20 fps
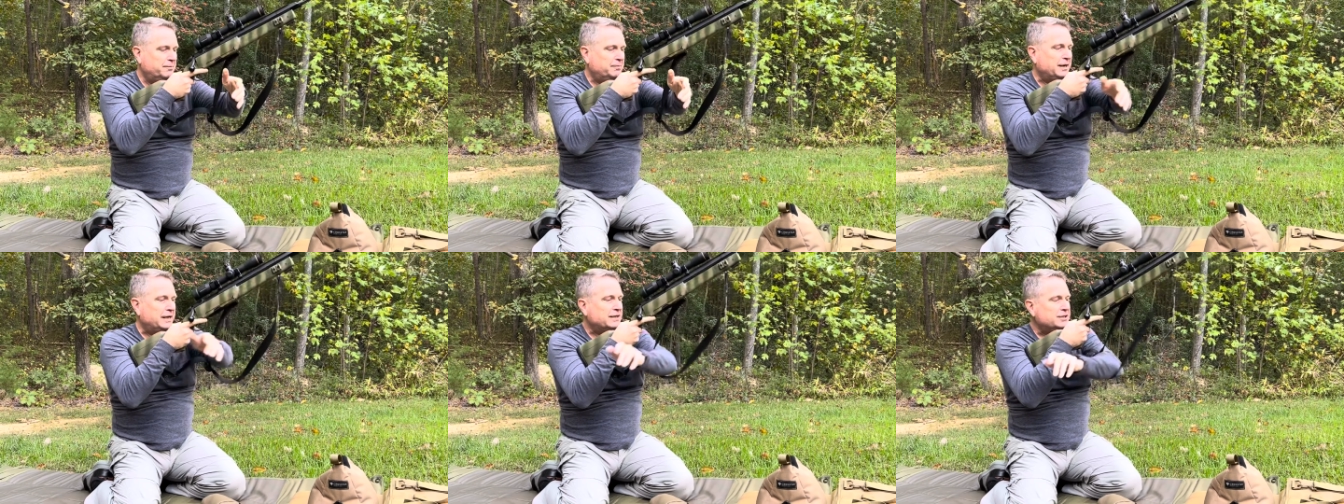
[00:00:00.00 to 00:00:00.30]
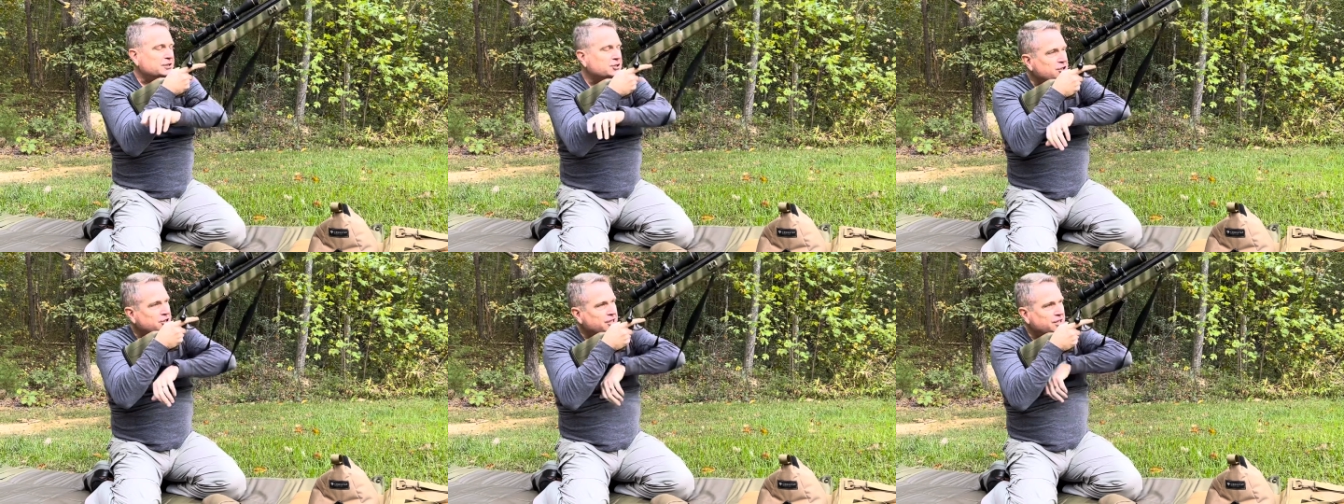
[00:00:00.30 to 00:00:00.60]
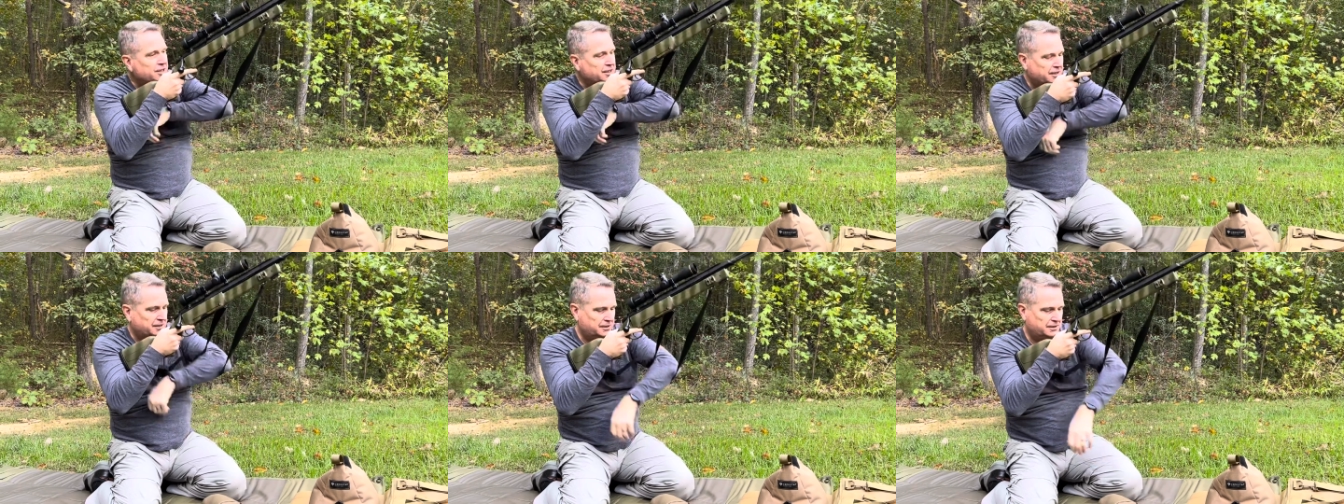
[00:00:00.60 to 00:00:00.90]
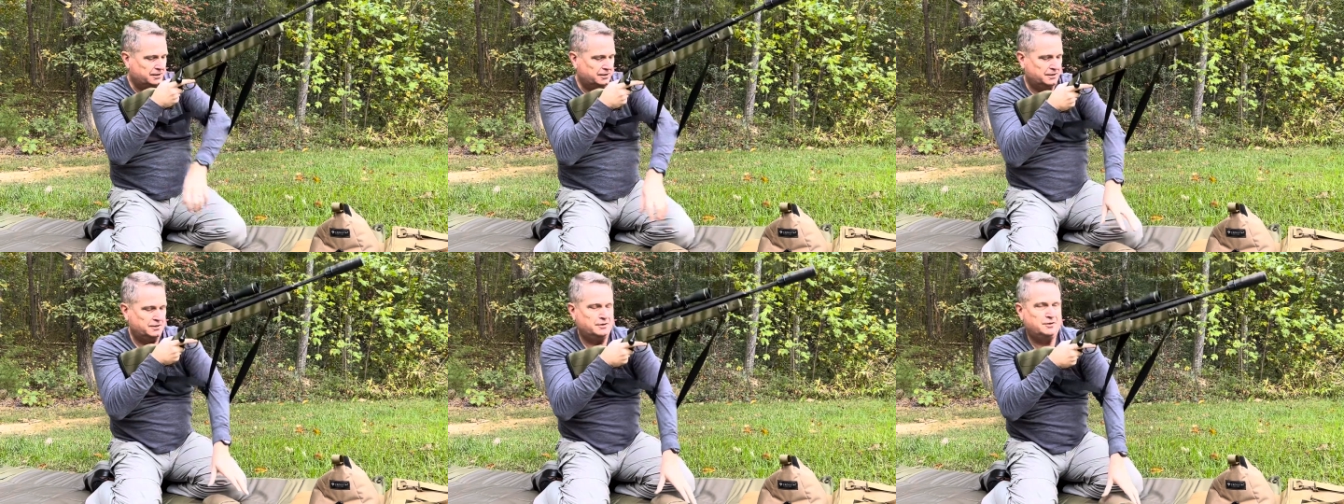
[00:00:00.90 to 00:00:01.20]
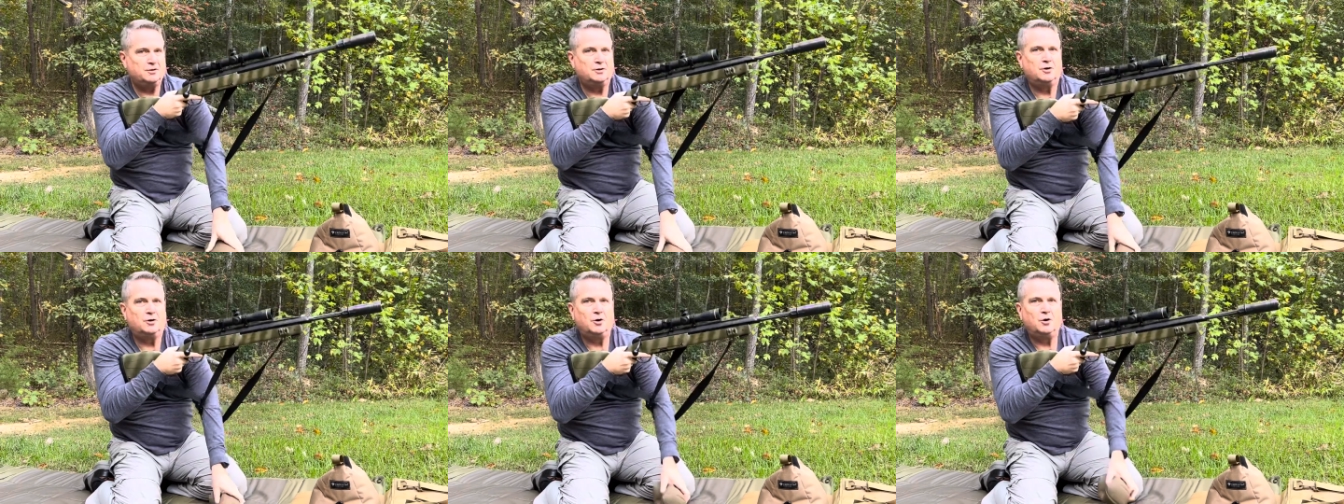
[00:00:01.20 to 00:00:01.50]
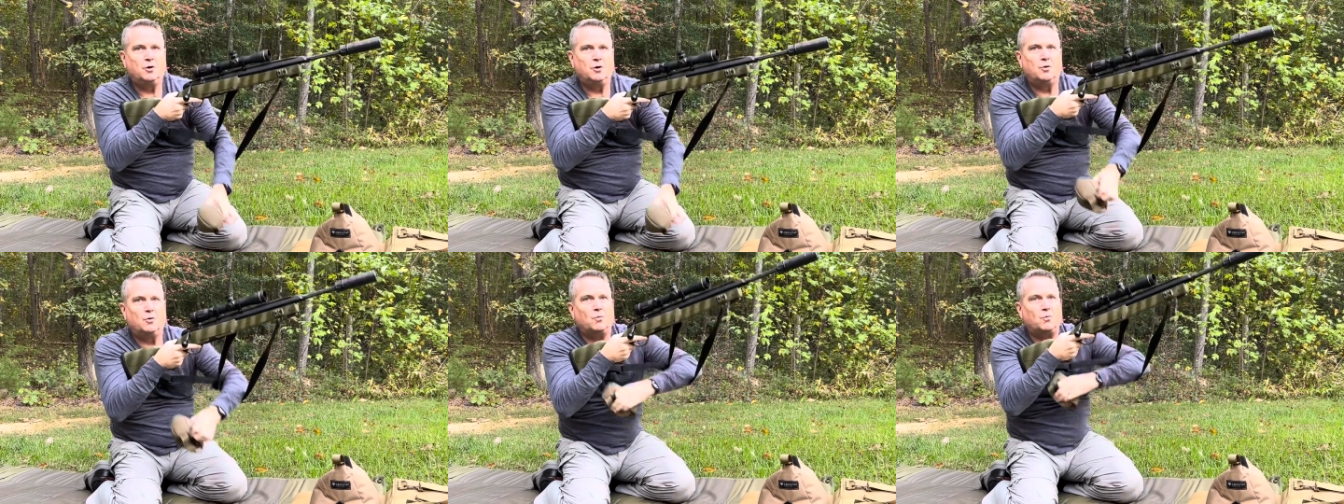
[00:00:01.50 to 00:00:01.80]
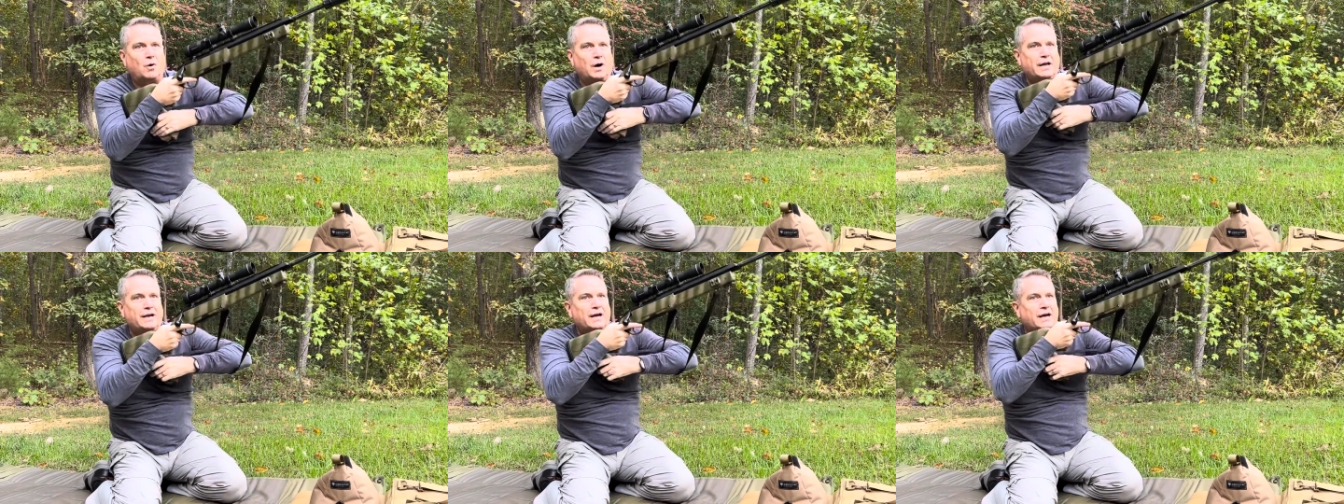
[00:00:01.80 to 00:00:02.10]
bench,
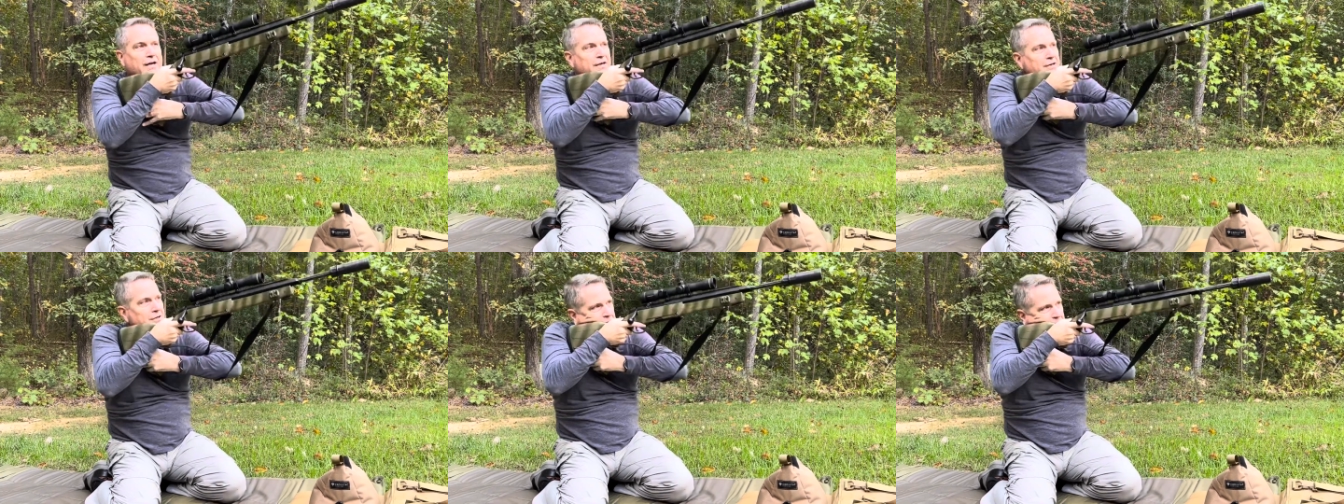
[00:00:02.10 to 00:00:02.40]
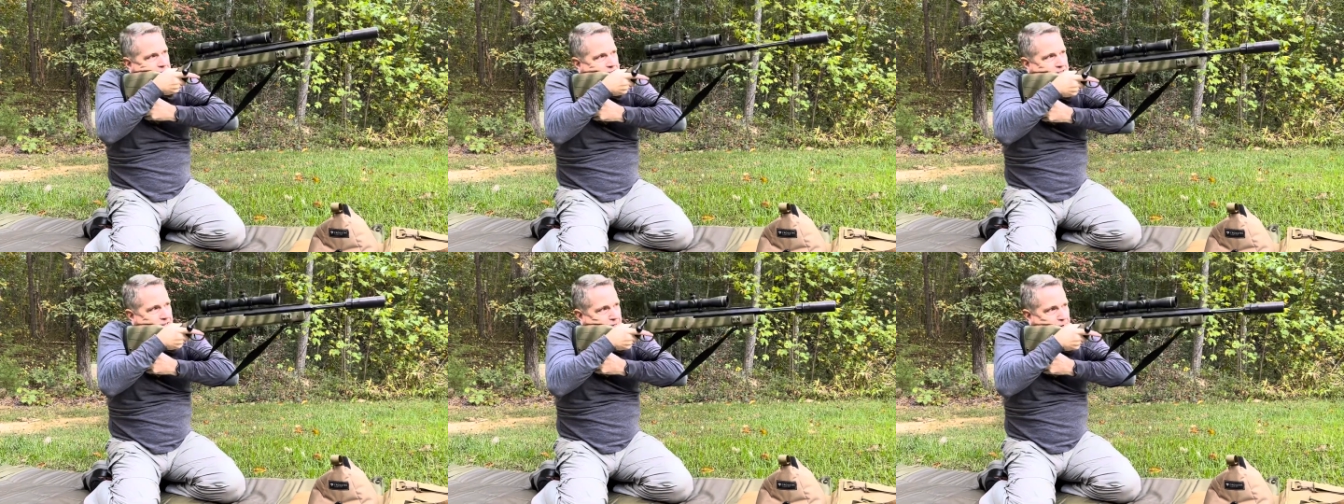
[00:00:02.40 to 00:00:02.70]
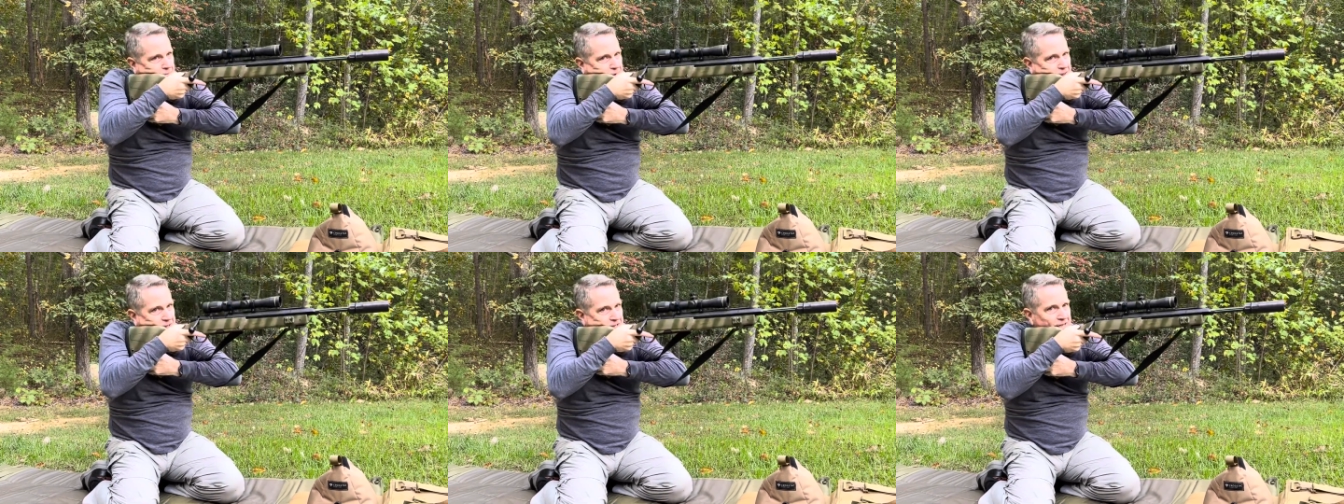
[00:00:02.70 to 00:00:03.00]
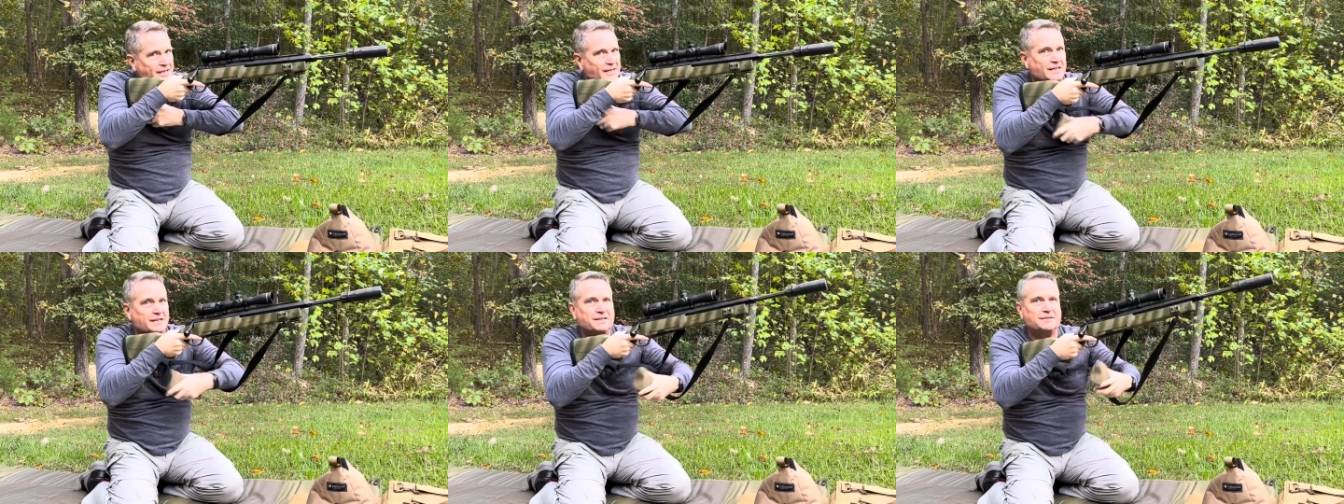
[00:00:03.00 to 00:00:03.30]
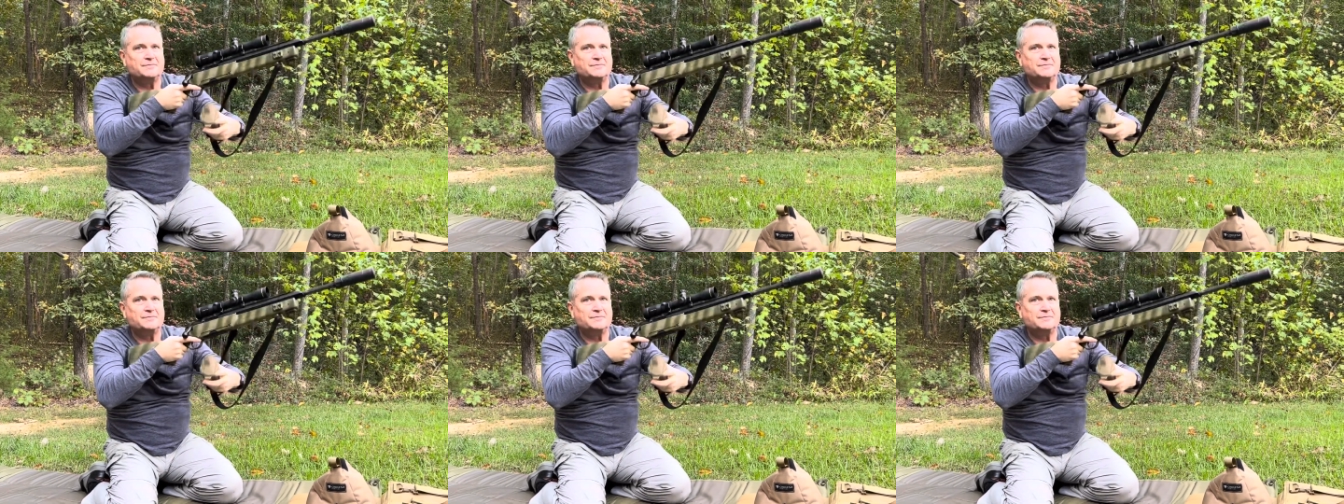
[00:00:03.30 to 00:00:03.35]
why not do the same thing?